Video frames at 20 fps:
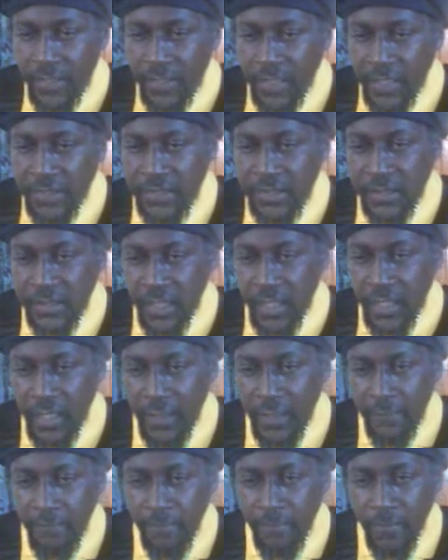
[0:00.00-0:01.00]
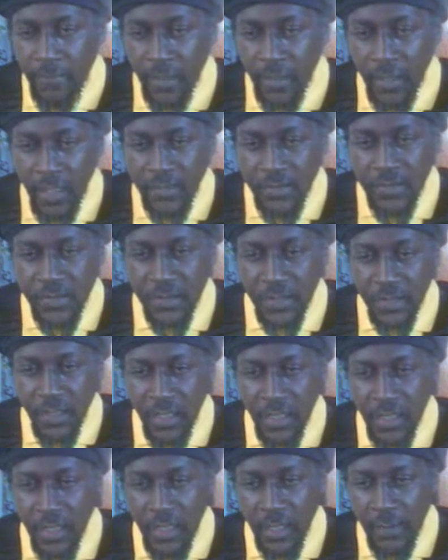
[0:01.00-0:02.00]
They say it's
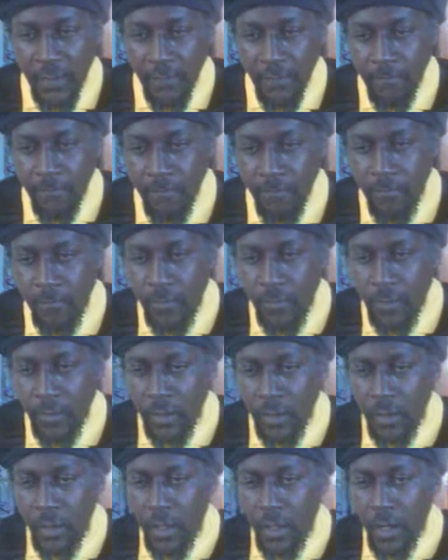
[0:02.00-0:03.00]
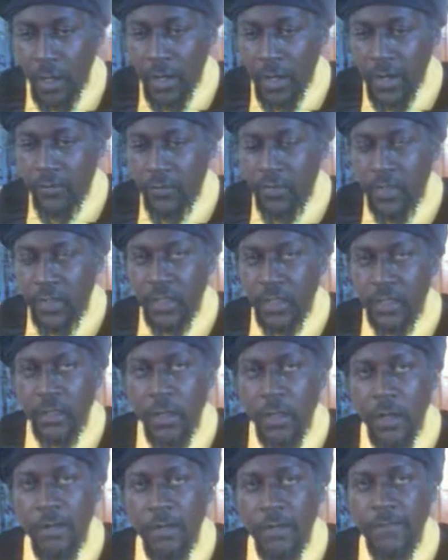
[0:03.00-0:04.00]
the honoring
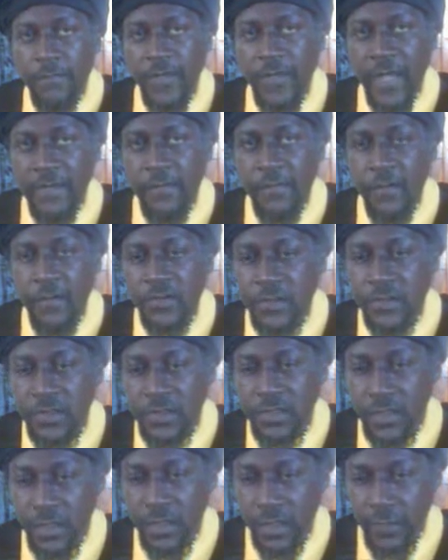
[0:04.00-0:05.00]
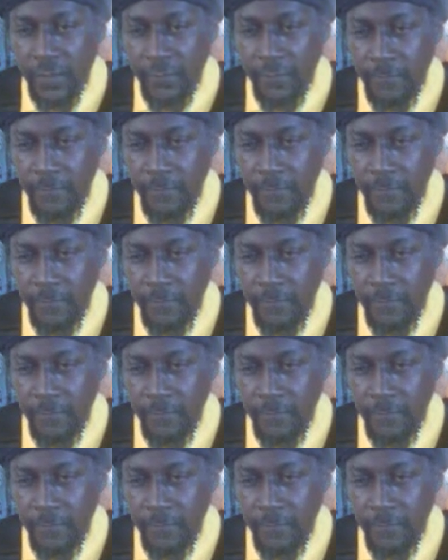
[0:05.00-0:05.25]
of diversity.